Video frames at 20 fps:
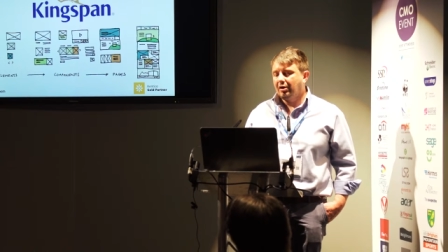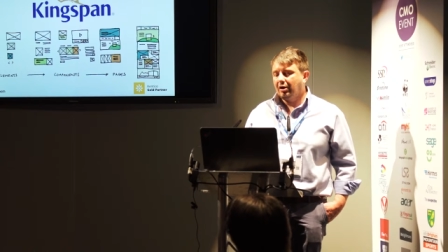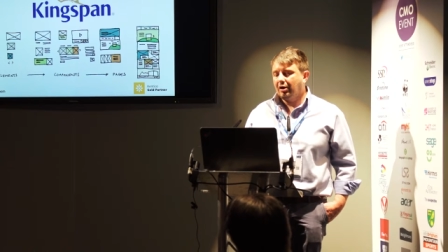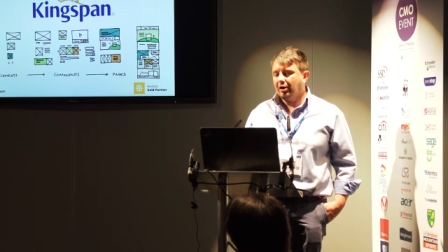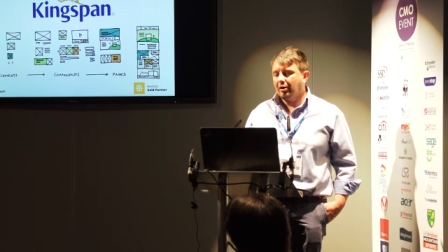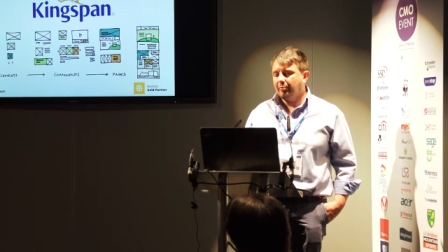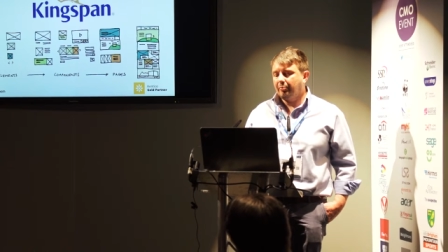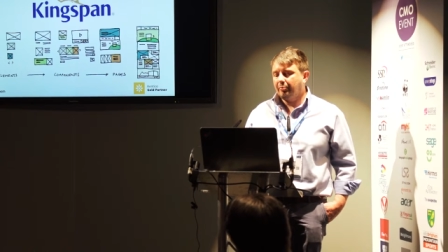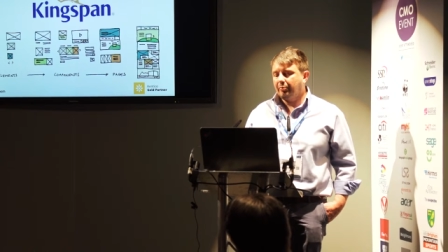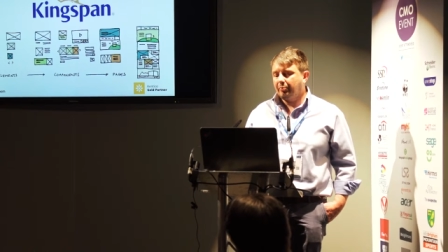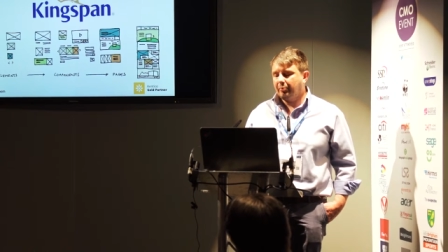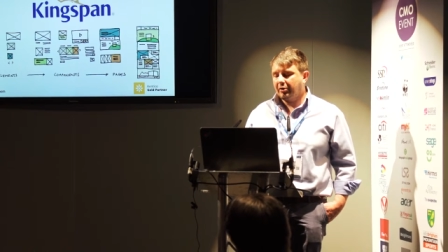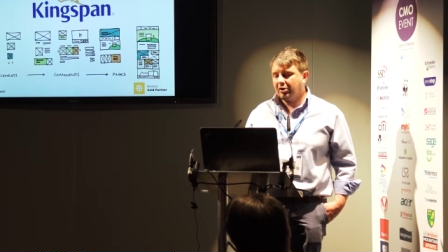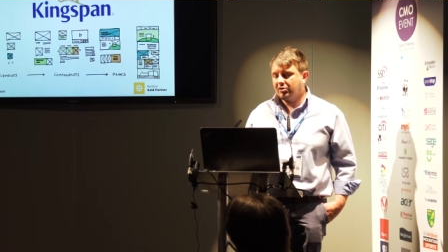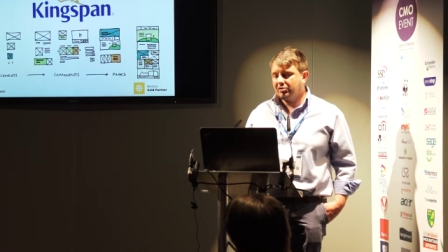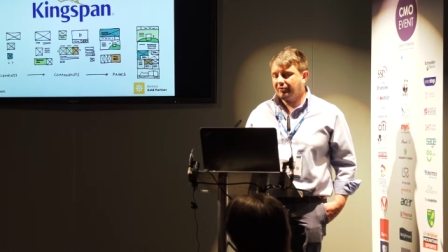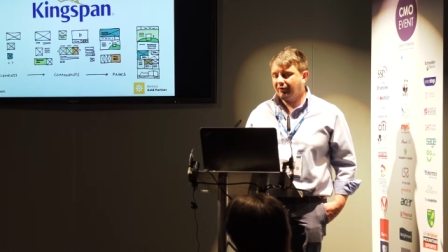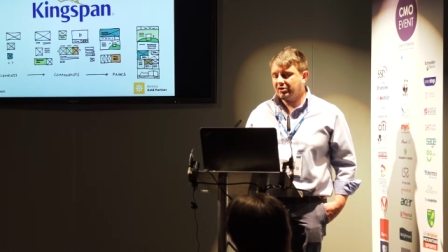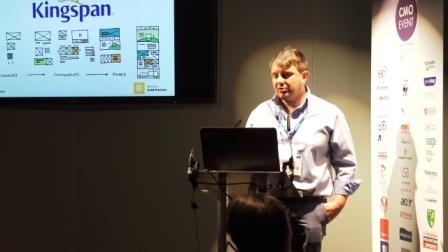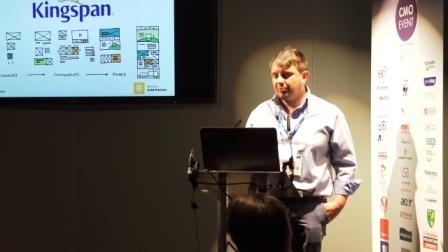um,
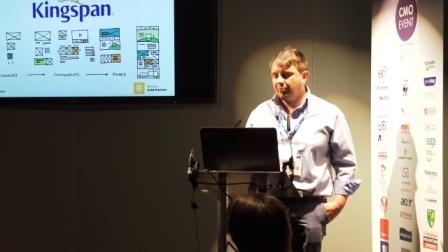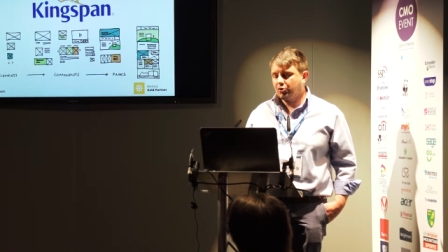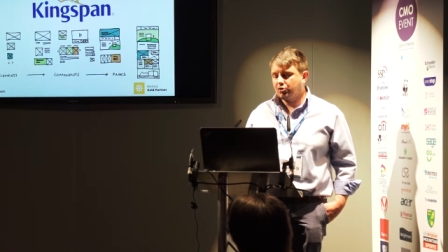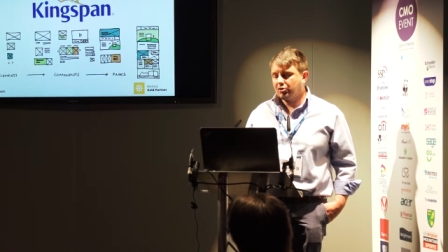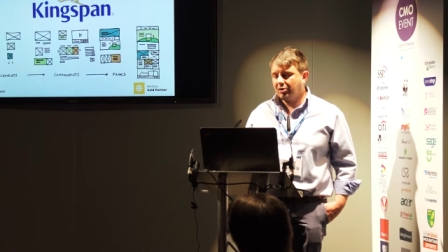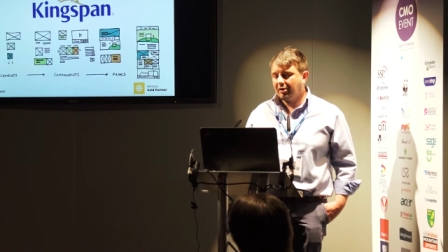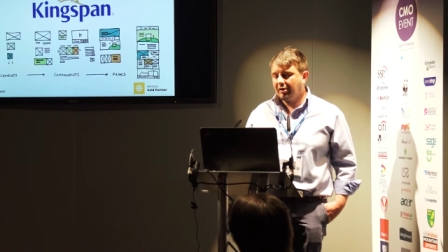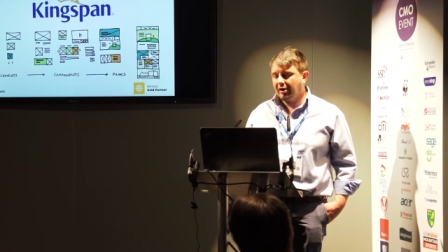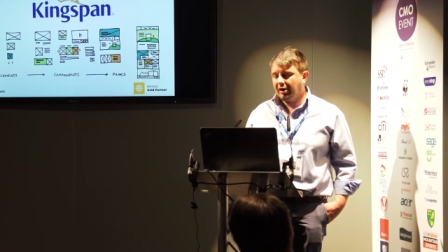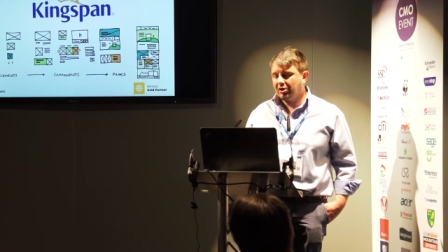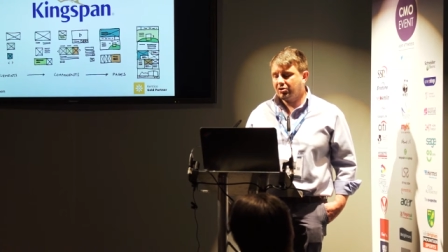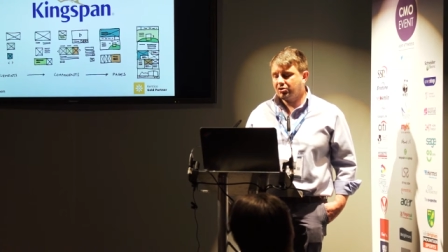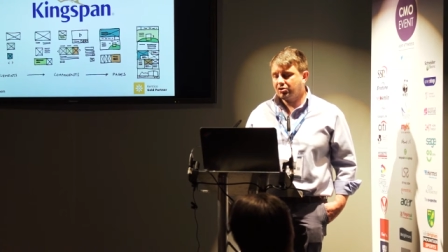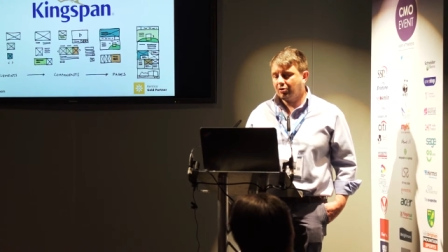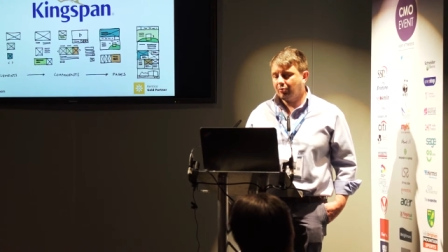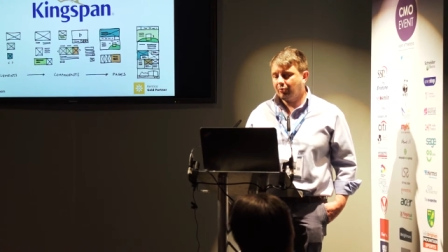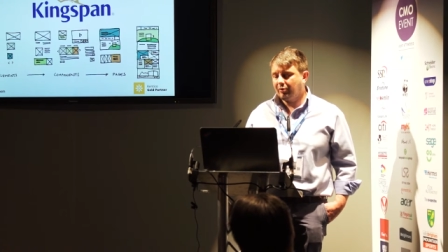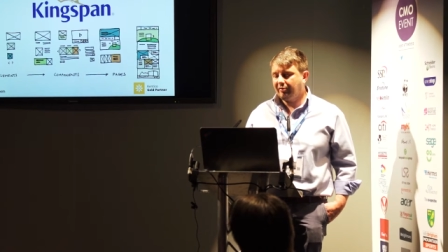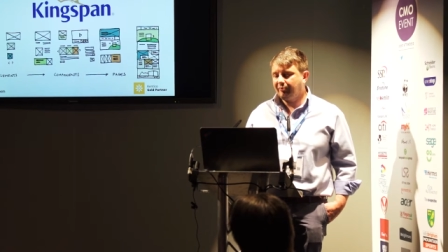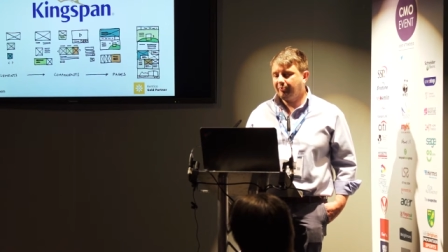because of its modular
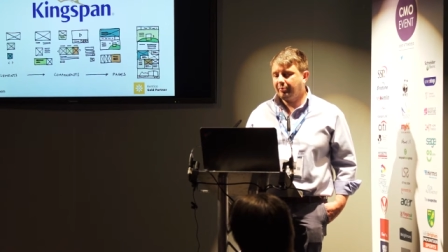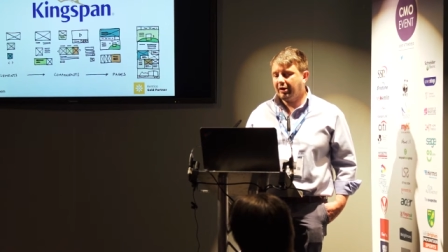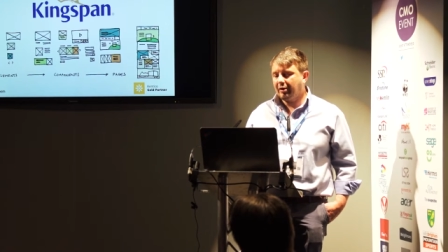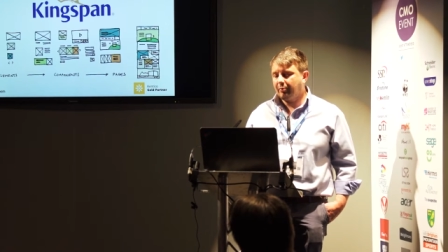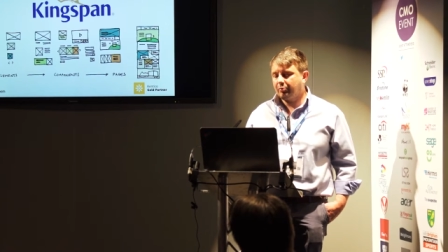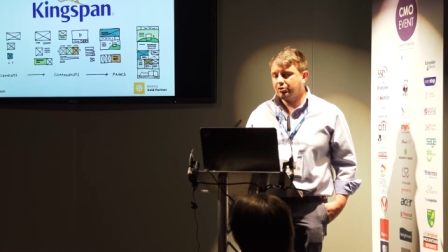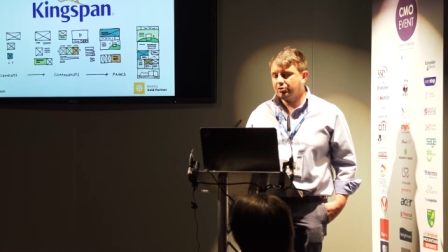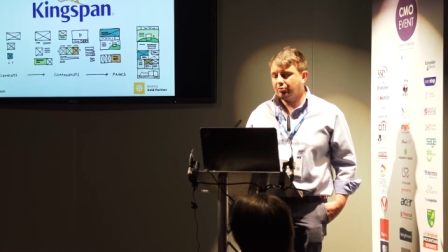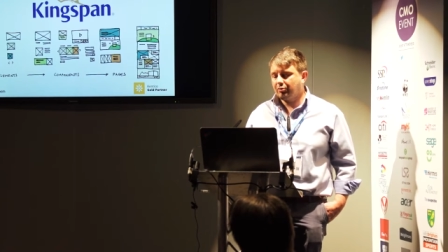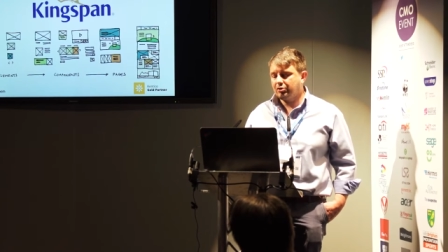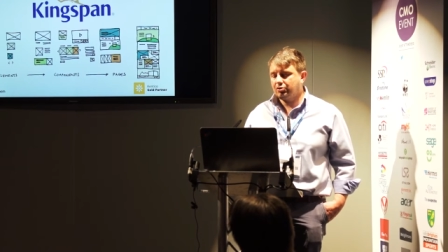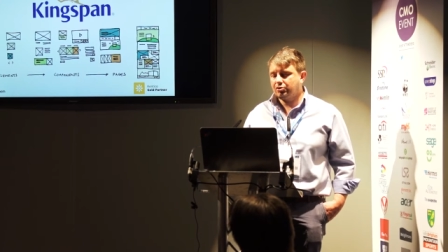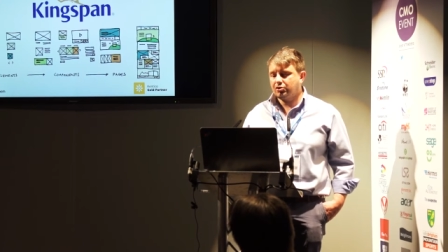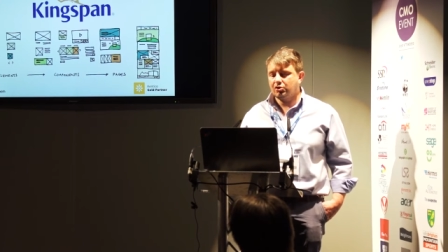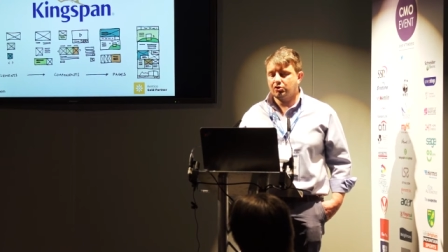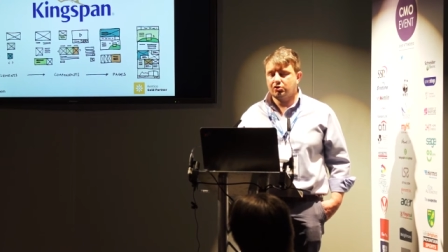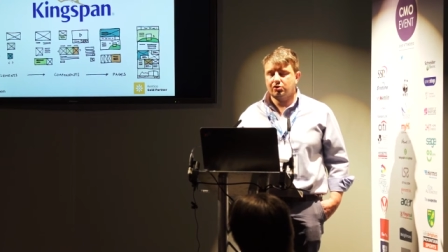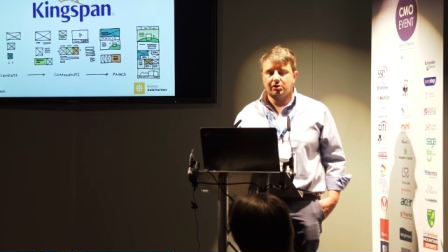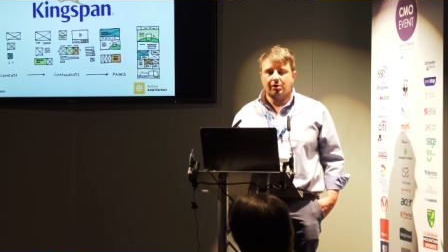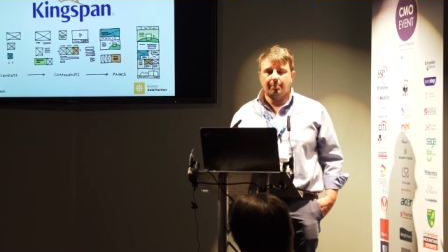nature, we've been able to
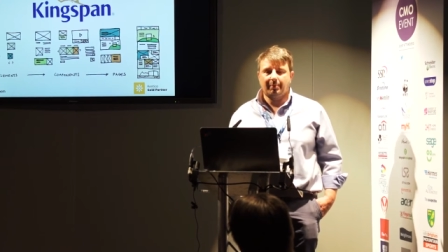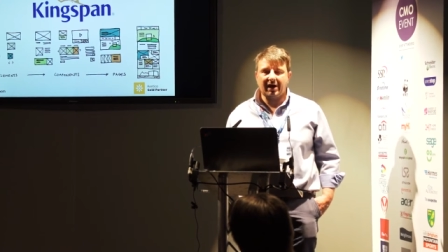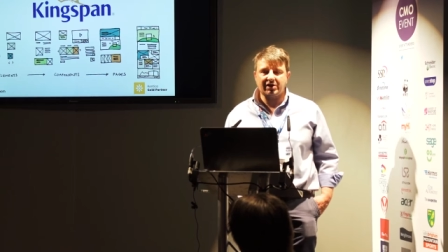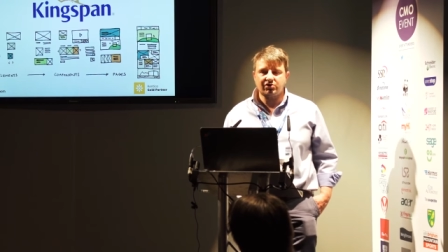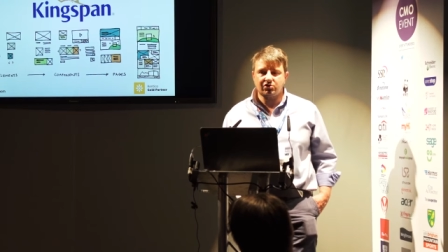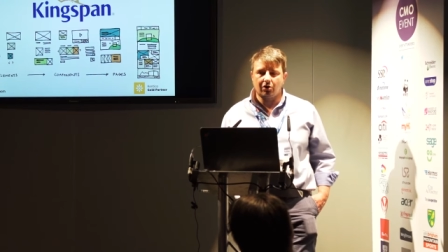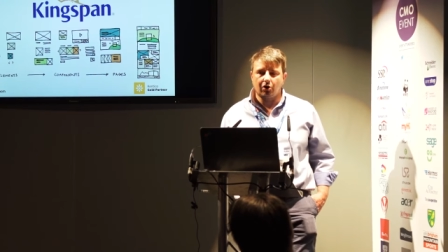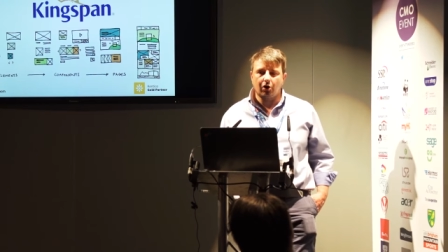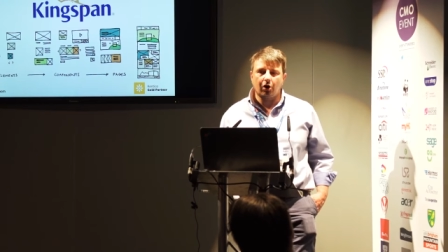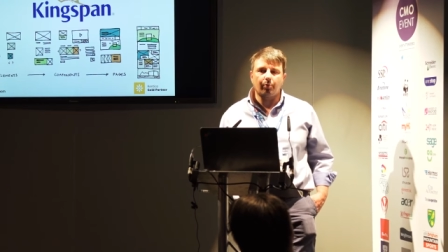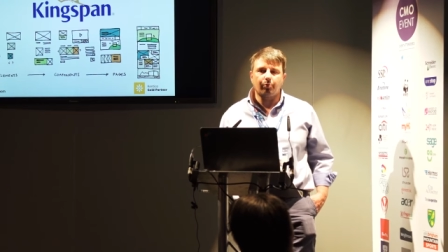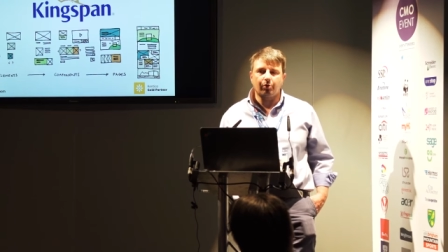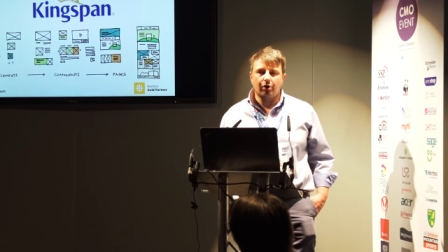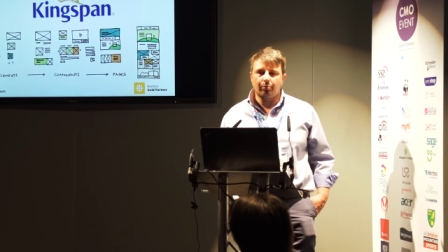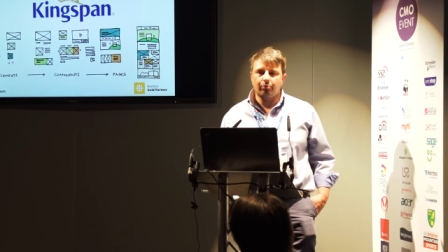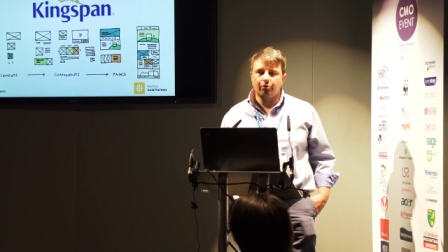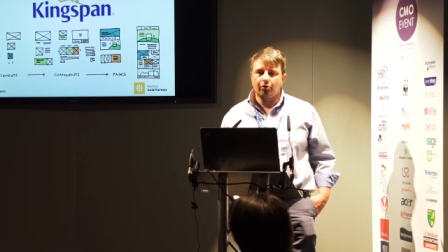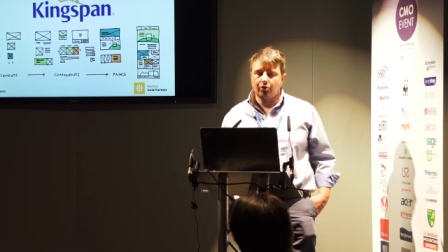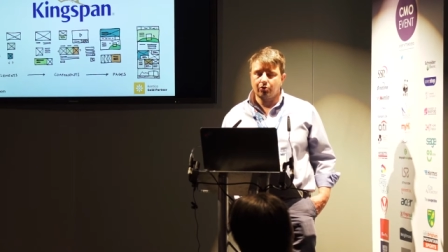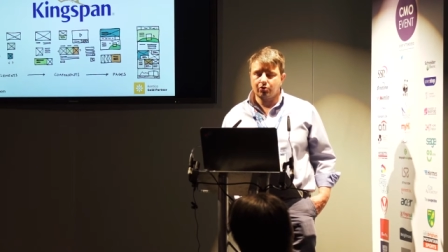introduce a pattern library
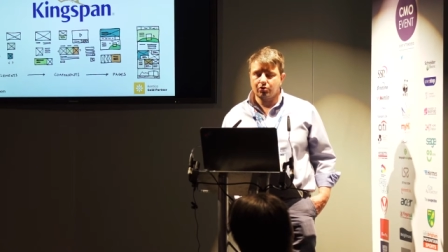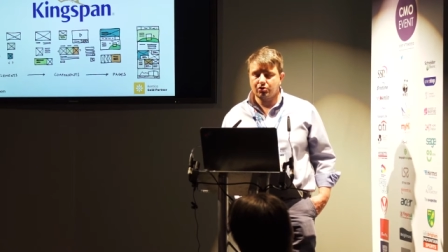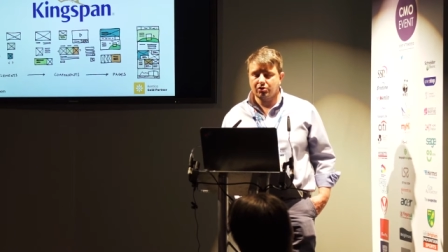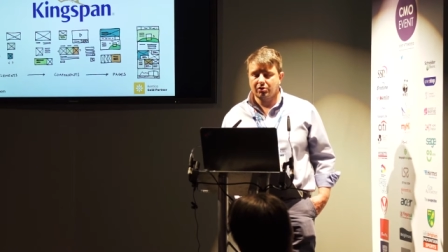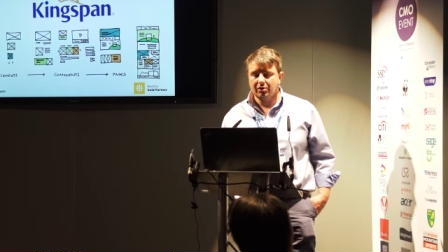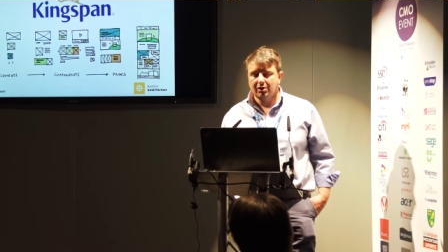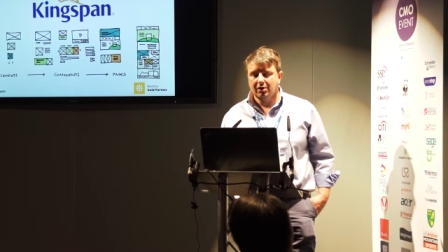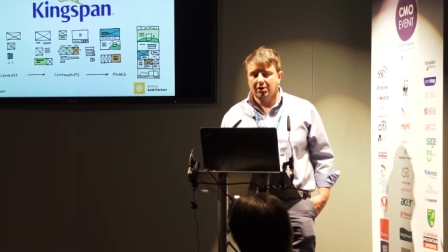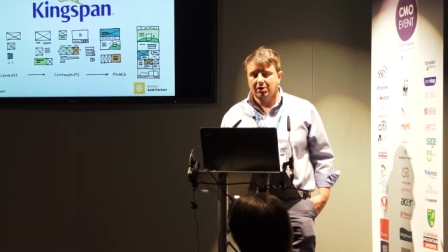approach.